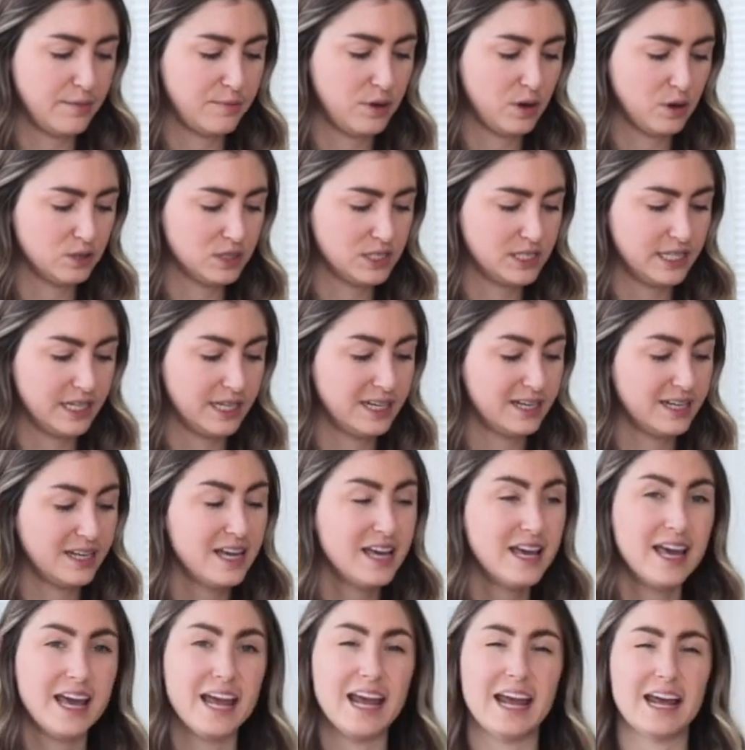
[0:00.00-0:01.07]
I posted,
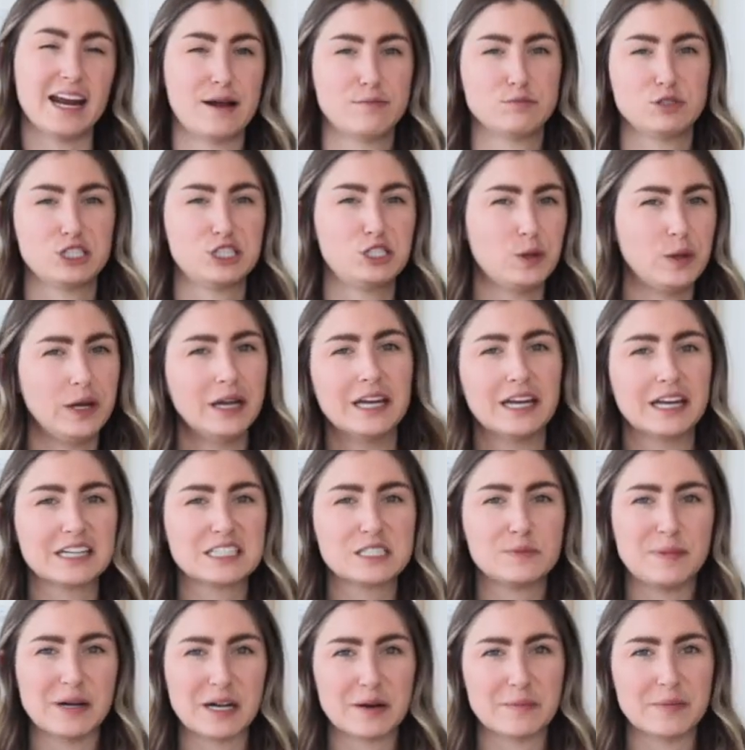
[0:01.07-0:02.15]
and I'm just doing an
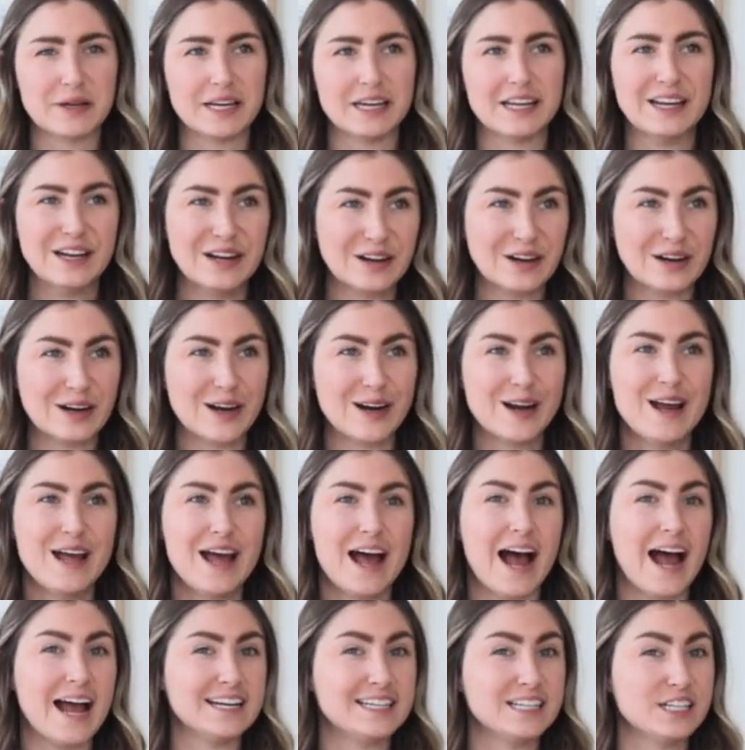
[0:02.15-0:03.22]
experiment here.
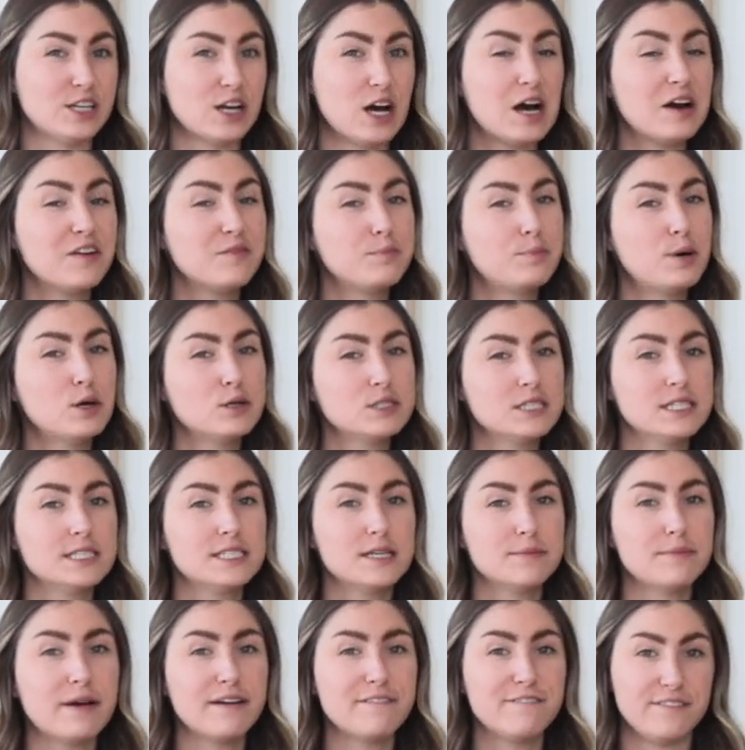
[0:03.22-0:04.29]
I did not post it
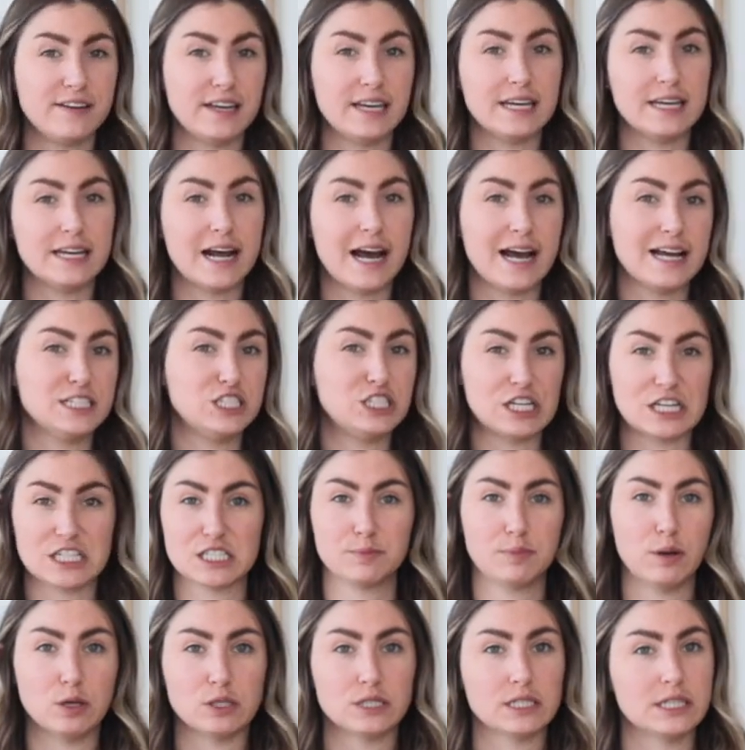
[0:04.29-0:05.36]
to my feed, I
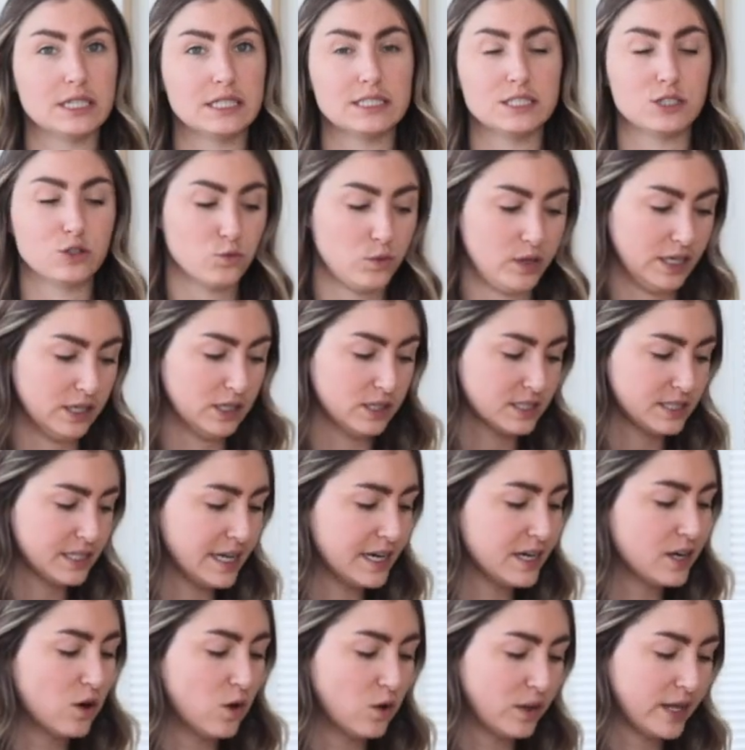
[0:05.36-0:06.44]
just posted it to Reels,
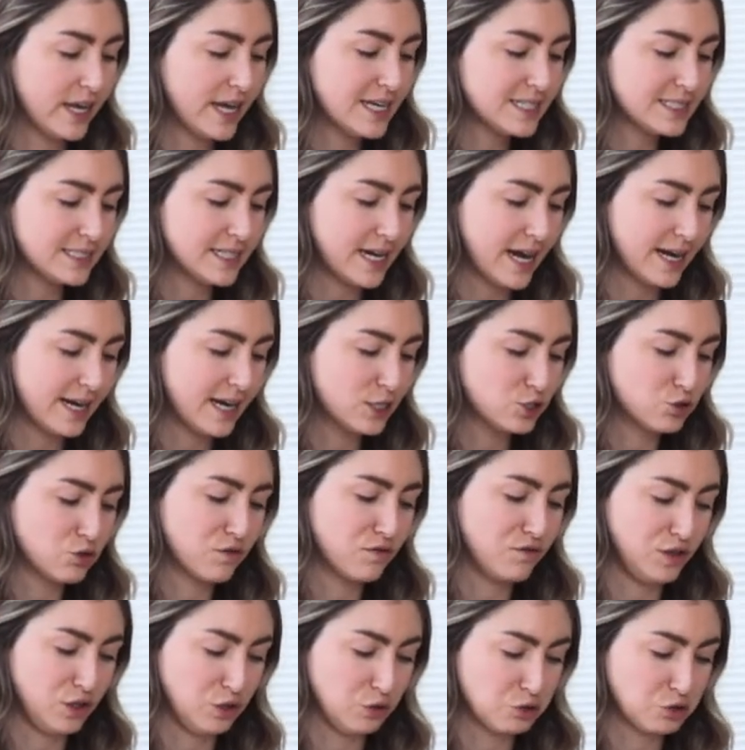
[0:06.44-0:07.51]
and it only has
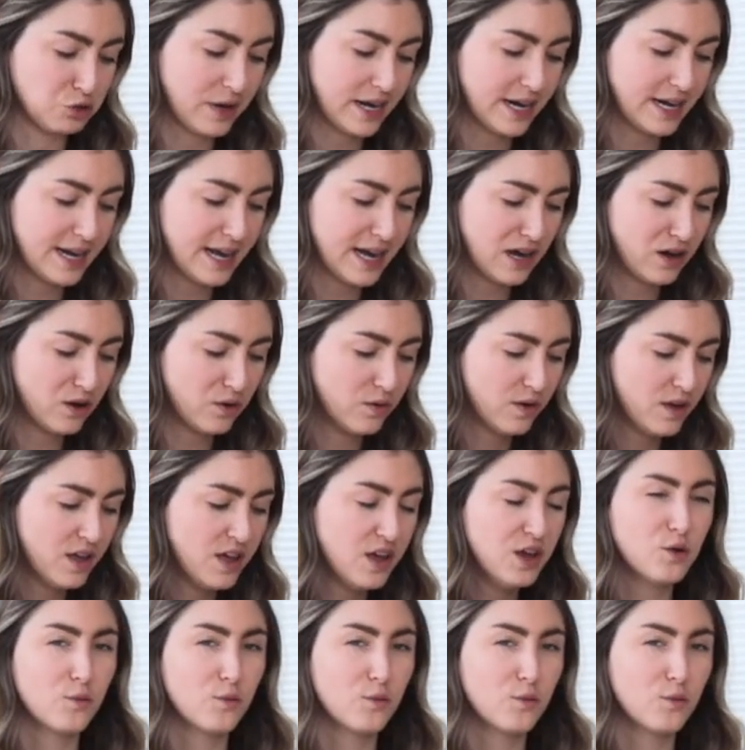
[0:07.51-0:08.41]
900 views right now.